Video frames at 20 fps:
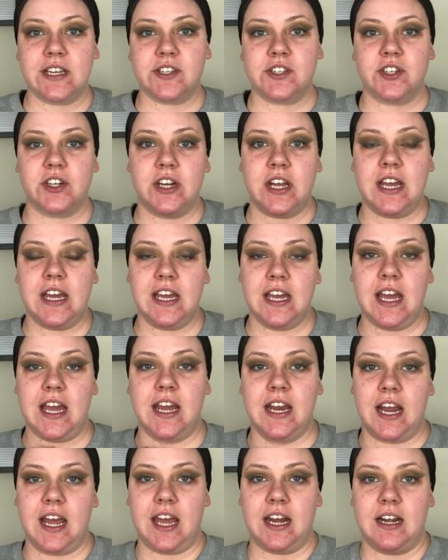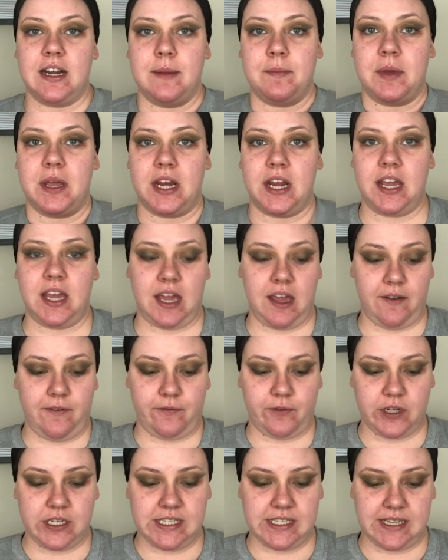yesterday and I ended up getting a
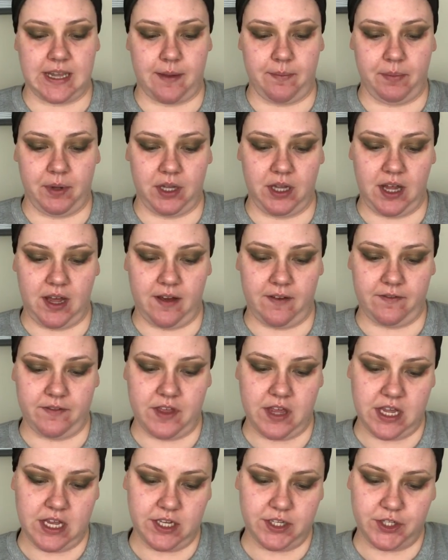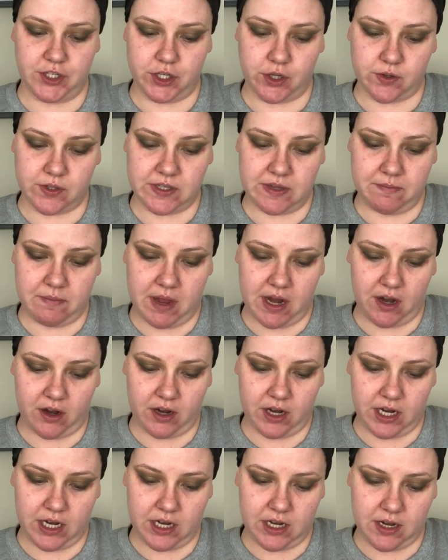free sample of these Josie
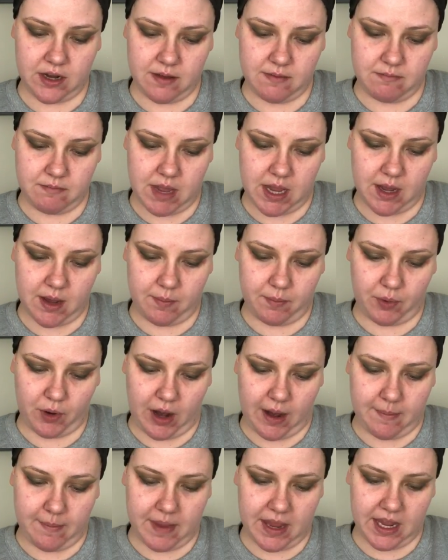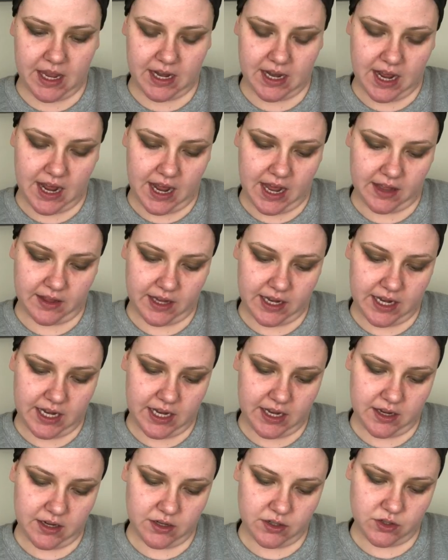Maran makeup priming and
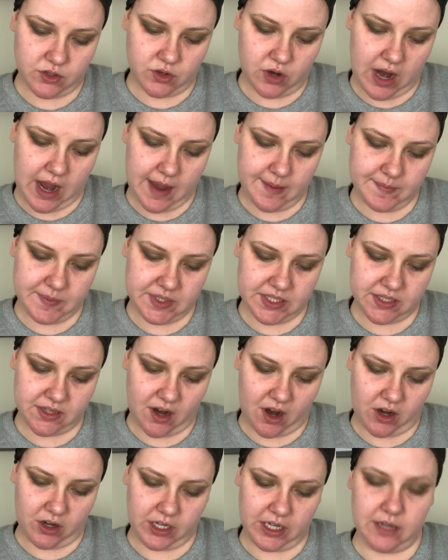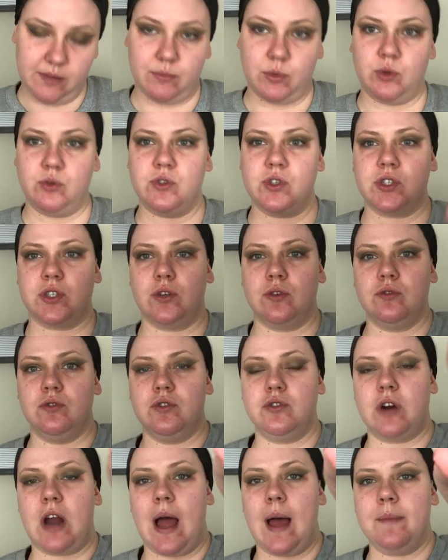highlighting drops, Argan Moonstone
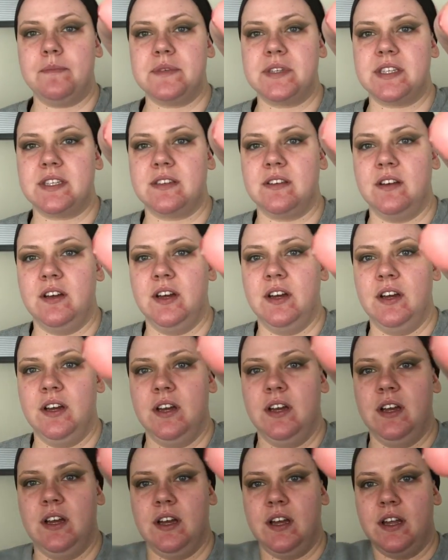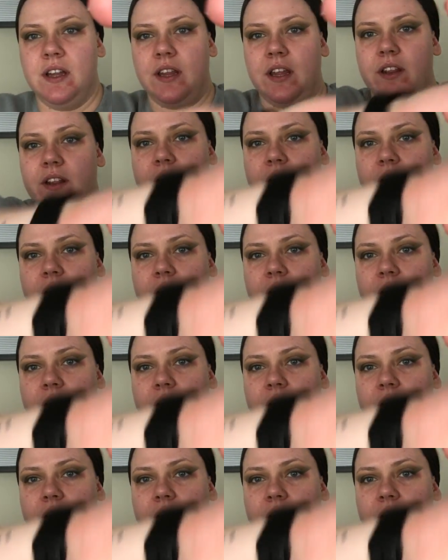drops. They